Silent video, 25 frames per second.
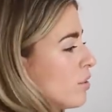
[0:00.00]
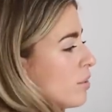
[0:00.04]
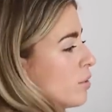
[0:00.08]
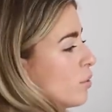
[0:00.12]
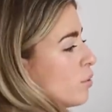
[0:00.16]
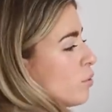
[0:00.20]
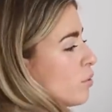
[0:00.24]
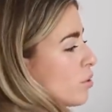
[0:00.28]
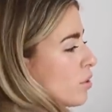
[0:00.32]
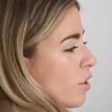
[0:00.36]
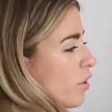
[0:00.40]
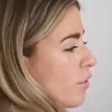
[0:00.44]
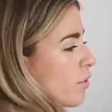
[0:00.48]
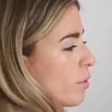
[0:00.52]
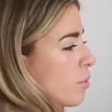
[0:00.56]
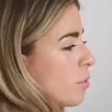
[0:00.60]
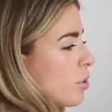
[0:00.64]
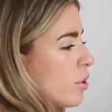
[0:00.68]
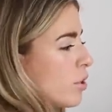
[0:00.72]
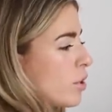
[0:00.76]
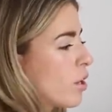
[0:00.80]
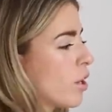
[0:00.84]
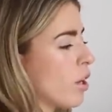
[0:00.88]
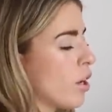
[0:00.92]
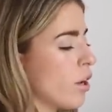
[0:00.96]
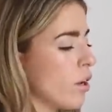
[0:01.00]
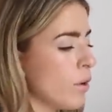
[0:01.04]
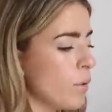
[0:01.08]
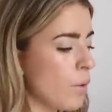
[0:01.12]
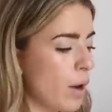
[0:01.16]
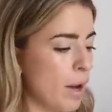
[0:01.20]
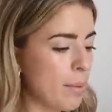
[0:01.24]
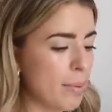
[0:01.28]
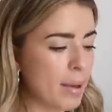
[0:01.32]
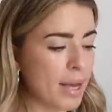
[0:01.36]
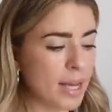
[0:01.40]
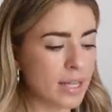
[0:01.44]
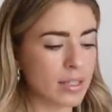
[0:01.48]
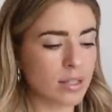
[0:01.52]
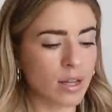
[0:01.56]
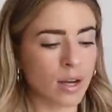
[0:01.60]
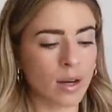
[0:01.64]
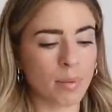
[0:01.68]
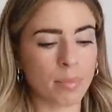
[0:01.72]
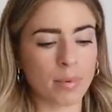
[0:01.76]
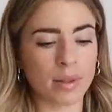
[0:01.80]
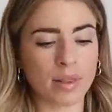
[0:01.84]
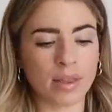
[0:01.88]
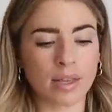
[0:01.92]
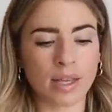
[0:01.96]
also from uniqlo i picked
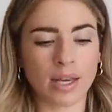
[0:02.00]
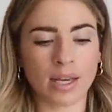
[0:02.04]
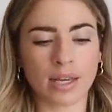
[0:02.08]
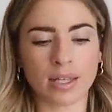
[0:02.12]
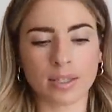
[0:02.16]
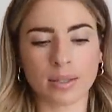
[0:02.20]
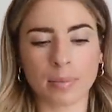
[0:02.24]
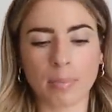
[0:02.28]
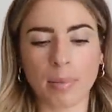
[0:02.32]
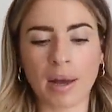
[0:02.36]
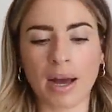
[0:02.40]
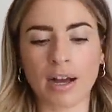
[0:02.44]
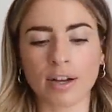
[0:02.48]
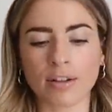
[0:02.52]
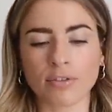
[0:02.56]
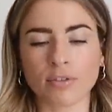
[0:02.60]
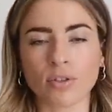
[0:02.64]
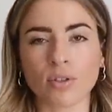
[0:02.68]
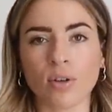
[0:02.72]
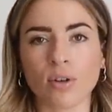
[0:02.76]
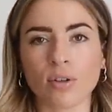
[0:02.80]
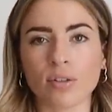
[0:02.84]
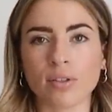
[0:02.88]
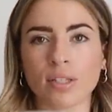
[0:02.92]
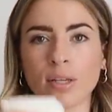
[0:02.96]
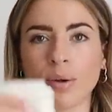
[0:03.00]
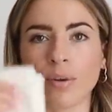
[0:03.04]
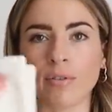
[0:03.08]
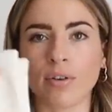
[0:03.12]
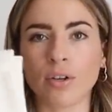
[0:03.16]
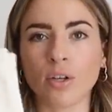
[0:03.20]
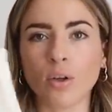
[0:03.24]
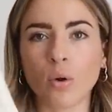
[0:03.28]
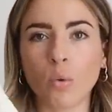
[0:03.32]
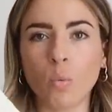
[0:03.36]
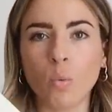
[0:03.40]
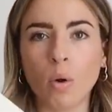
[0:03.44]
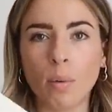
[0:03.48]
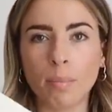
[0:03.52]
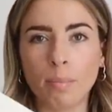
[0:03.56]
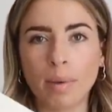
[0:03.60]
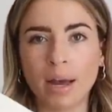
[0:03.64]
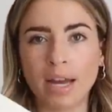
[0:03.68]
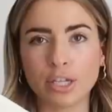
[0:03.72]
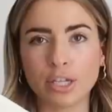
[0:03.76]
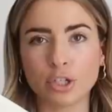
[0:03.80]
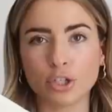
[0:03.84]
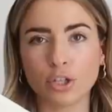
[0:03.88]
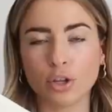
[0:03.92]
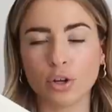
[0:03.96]
up this pack of socks now i've only got one
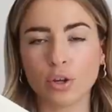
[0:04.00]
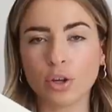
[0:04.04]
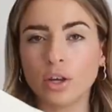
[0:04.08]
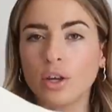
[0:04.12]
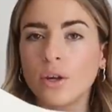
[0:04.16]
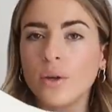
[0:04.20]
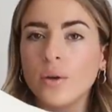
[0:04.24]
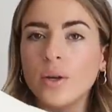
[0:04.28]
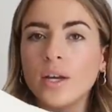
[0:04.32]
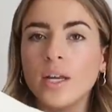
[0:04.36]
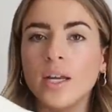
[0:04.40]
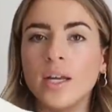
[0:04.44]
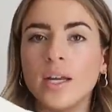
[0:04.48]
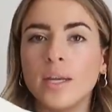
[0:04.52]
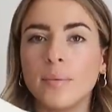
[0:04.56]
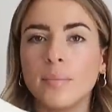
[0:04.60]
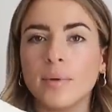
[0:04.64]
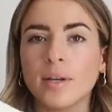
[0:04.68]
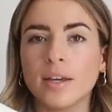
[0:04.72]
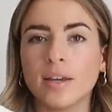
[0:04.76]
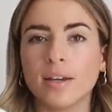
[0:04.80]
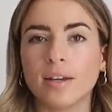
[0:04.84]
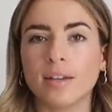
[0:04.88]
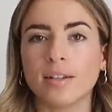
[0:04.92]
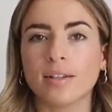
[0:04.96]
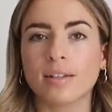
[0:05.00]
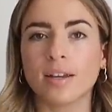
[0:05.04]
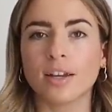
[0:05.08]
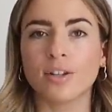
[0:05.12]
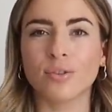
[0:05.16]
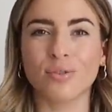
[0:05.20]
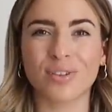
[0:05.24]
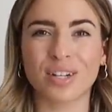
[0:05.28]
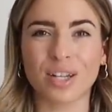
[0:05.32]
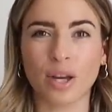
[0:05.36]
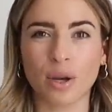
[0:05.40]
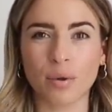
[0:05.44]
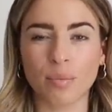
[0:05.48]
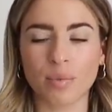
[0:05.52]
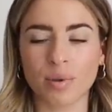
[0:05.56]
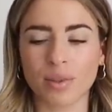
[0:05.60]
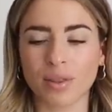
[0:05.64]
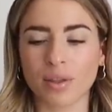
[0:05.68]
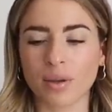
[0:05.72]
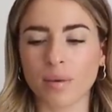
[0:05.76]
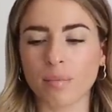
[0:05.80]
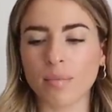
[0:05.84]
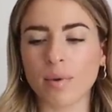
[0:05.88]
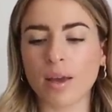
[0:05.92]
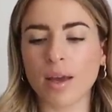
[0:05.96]
to show you because I'd already opened
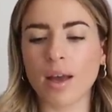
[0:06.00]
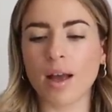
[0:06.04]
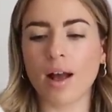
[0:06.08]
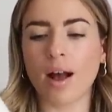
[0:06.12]
them.